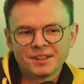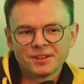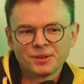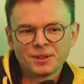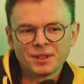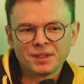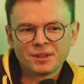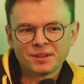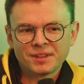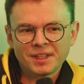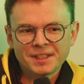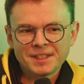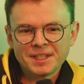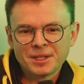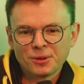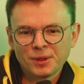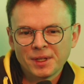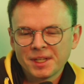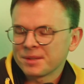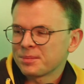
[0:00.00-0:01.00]
in the
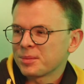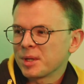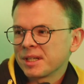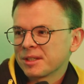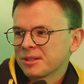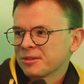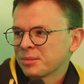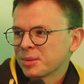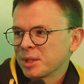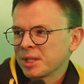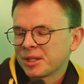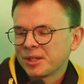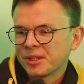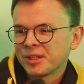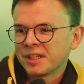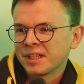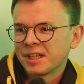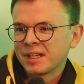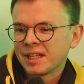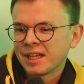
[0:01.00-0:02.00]
technical aspect of
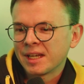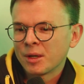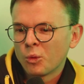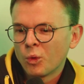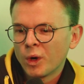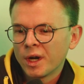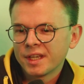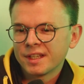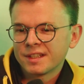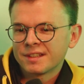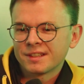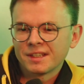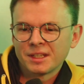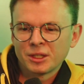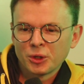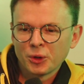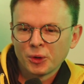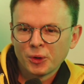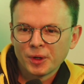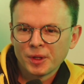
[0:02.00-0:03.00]
Bitcoin and like why it's
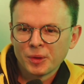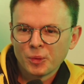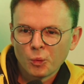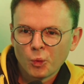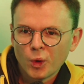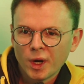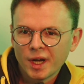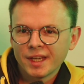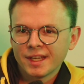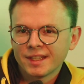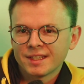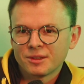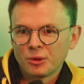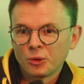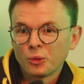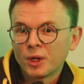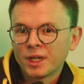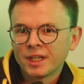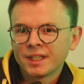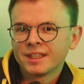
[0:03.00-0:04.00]
secure and why it's
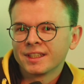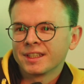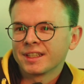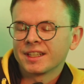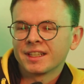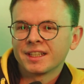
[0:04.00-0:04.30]
the one.